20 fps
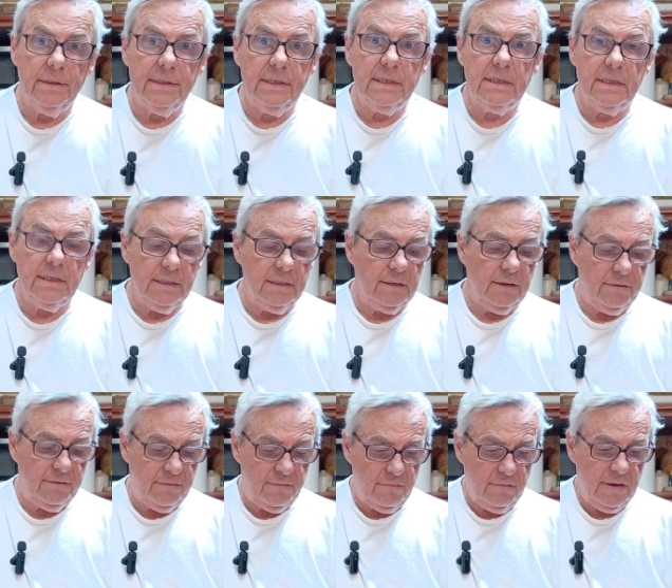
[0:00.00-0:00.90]
This is the
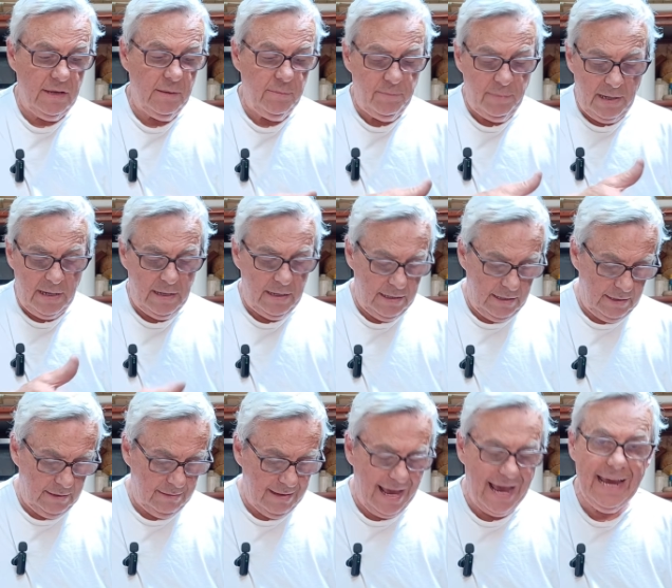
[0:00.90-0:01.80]

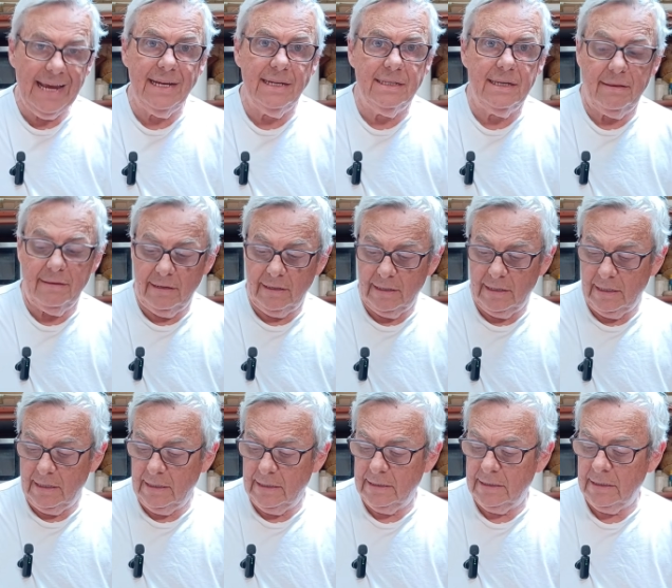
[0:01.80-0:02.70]
3x8, I think it
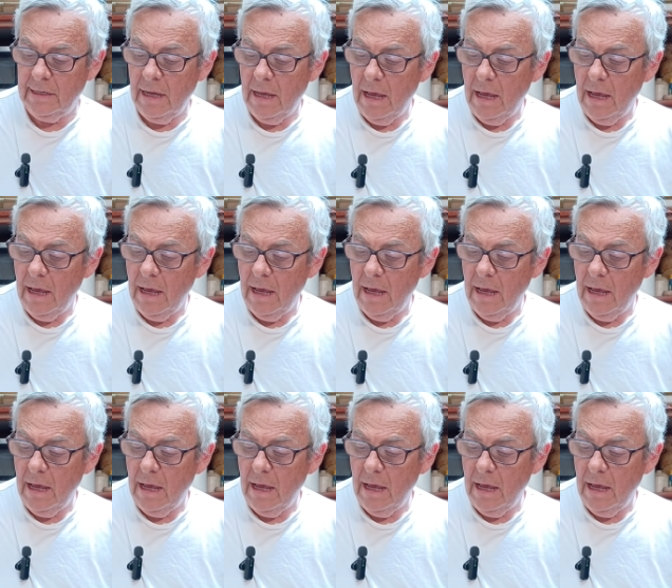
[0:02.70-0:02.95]
is.